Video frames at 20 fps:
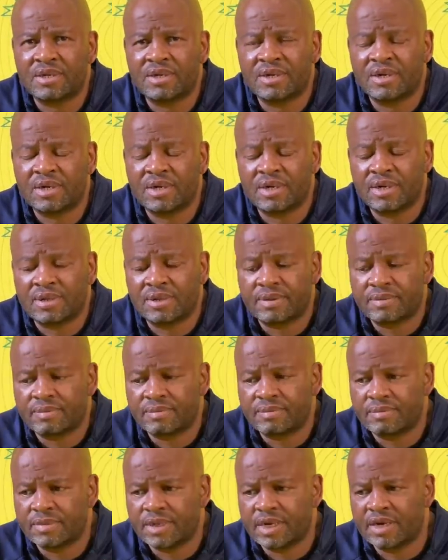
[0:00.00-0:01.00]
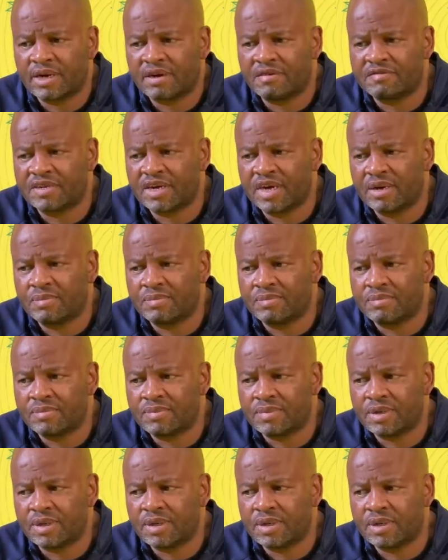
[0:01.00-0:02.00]
At
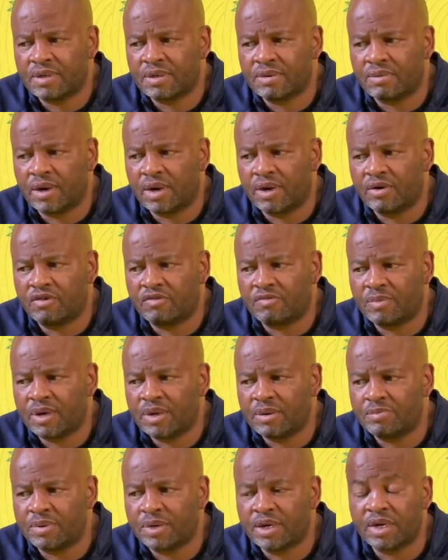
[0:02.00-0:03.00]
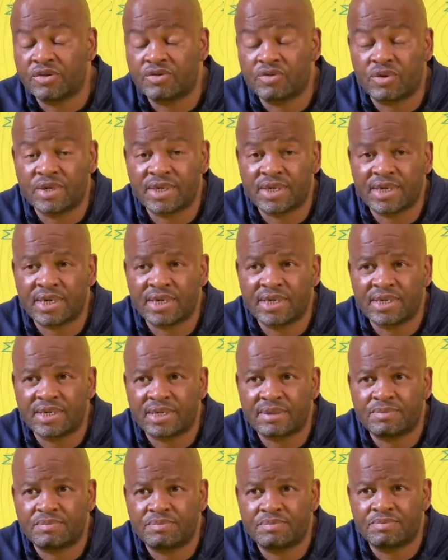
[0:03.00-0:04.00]
halftime, one of my biggest
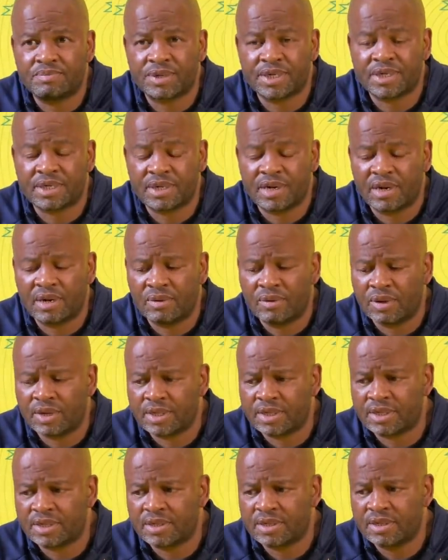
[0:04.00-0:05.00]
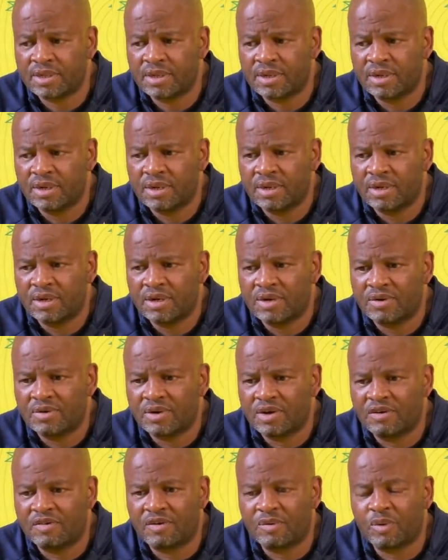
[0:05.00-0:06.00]
concerns personally was
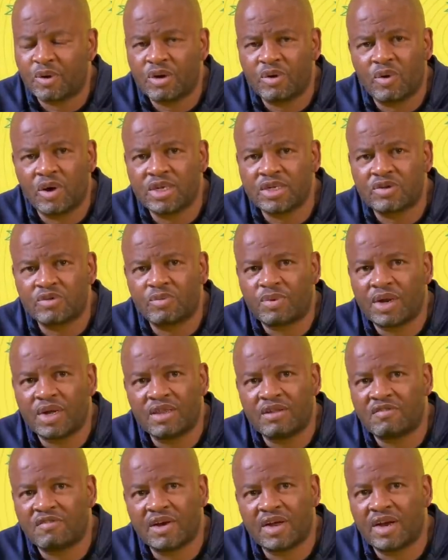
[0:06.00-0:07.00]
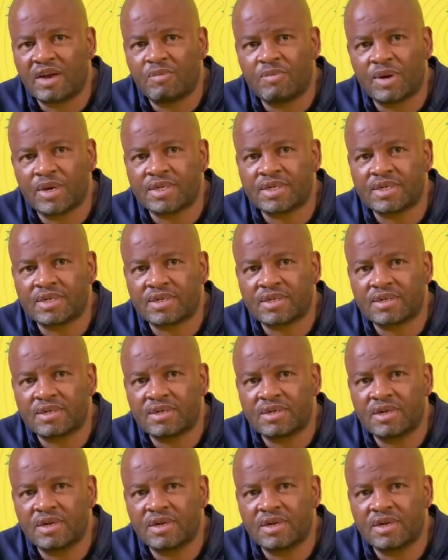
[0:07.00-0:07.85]
everybody wants to play the final pass.